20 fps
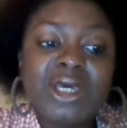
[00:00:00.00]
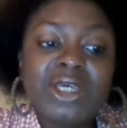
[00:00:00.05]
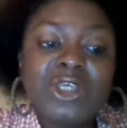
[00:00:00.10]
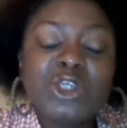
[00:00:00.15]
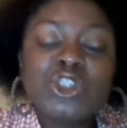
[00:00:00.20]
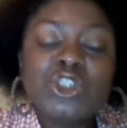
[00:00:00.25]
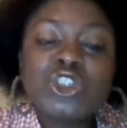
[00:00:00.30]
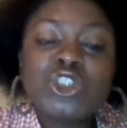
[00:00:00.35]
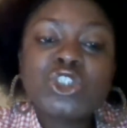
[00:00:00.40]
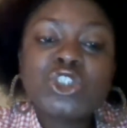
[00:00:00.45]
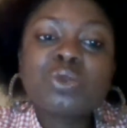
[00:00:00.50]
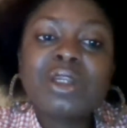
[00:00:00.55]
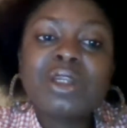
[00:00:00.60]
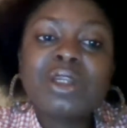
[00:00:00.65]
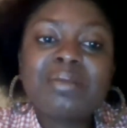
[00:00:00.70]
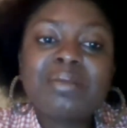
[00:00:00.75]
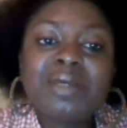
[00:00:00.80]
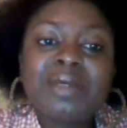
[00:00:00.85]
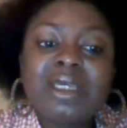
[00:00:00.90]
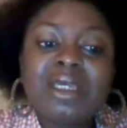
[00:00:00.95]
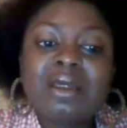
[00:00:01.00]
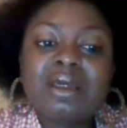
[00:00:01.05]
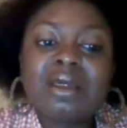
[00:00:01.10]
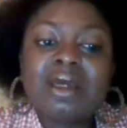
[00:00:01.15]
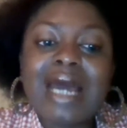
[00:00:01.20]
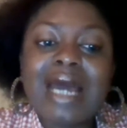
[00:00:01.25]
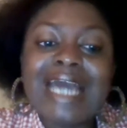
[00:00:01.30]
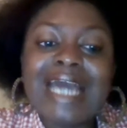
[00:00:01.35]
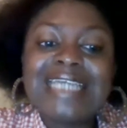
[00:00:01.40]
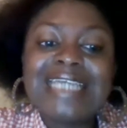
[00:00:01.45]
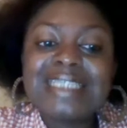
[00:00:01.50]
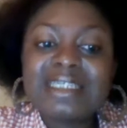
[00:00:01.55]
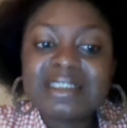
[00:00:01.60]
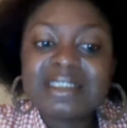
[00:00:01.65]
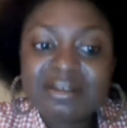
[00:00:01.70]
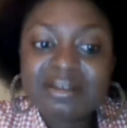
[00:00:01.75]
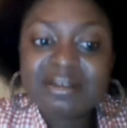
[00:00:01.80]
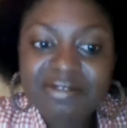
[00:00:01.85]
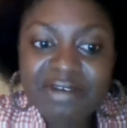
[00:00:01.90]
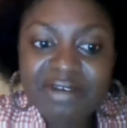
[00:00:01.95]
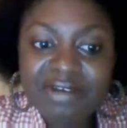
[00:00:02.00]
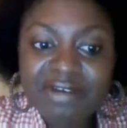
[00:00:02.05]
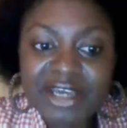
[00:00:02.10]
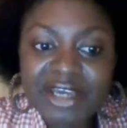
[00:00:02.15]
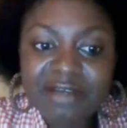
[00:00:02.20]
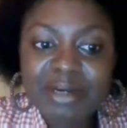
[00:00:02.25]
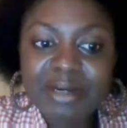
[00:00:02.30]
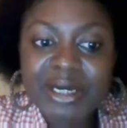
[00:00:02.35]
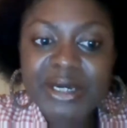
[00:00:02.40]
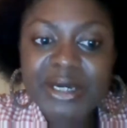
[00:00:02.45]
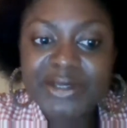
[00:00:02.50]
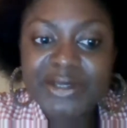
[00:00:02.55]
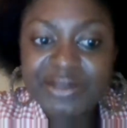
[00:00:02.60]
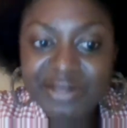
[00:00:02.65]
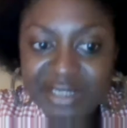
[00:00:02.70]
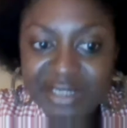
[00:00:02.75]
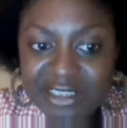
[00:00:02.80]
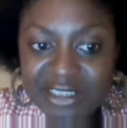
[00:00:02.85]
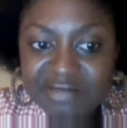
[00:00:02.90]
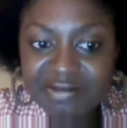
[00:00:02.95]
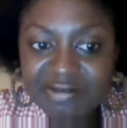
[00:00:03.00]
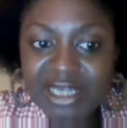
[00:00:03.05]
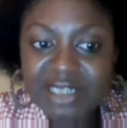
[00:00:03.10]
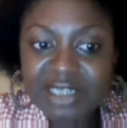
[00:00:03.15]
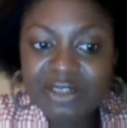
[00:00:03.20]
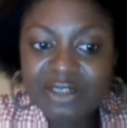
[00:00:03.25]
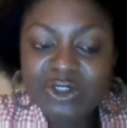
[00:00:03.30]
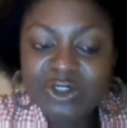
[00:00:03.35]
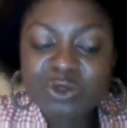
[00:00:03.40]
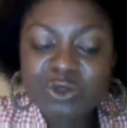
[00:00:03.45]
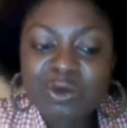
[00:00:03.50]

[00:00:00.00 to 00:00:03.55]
You just want to be identified by these values.